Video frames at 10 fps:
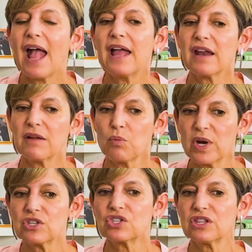And I
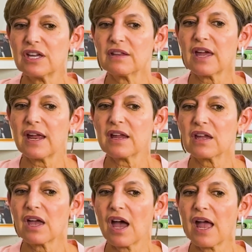wish that
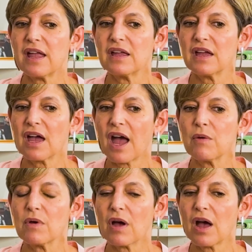like, I
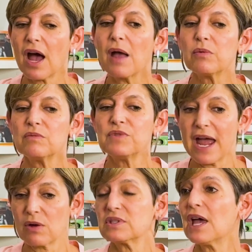
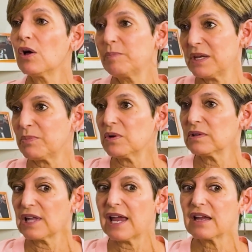now tell
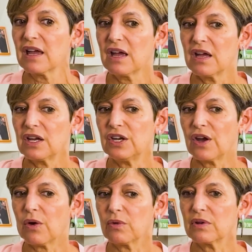people like,
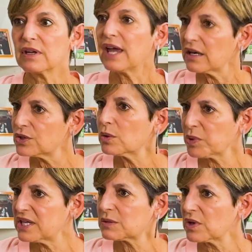get it to a
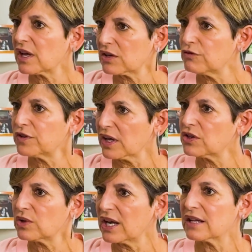place where like you feel
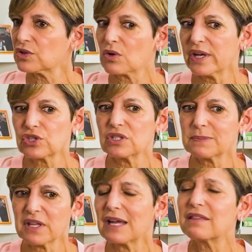like you can answer questions,
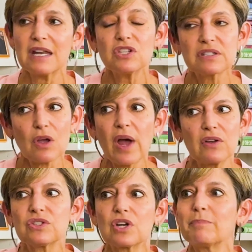but like then just go out
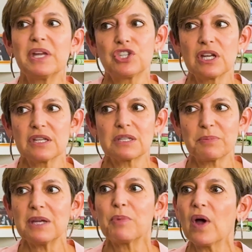and start pitching it to
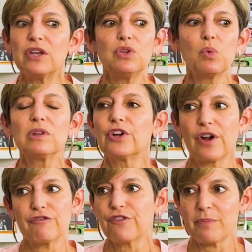people and you will
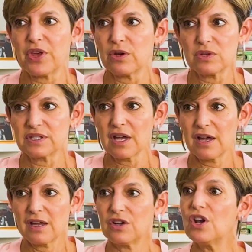learn from those
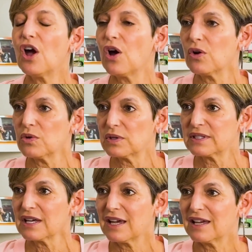no's,